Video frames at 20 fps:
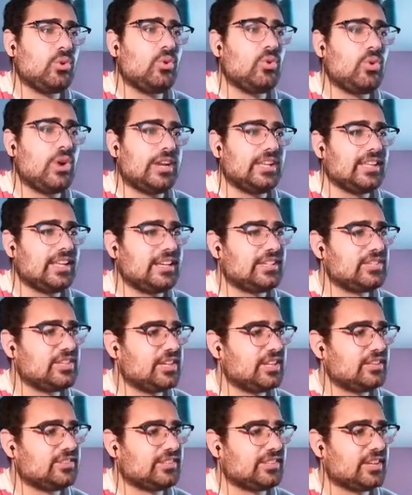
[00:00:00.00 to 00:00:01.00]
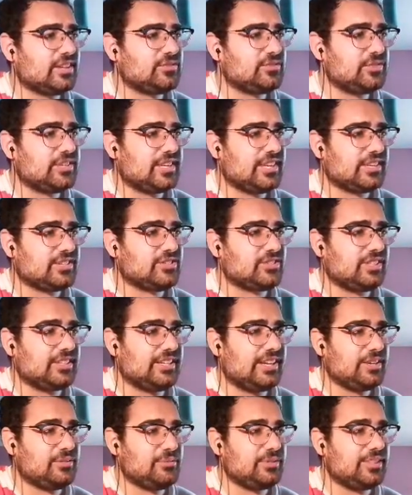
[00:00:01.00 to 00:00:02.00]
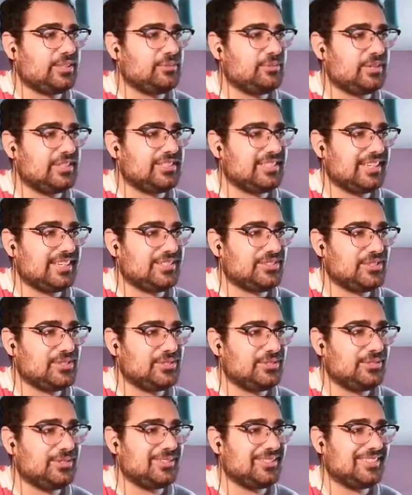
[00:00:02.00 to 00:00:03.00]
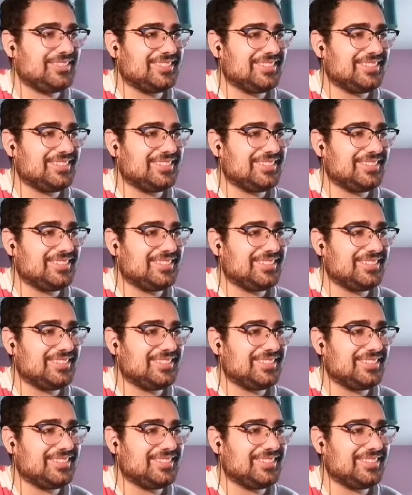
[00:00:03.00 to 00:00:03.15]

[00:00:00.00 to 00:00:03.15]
Ooh, I like Jaehyun's outfit, actually. I really want that, too.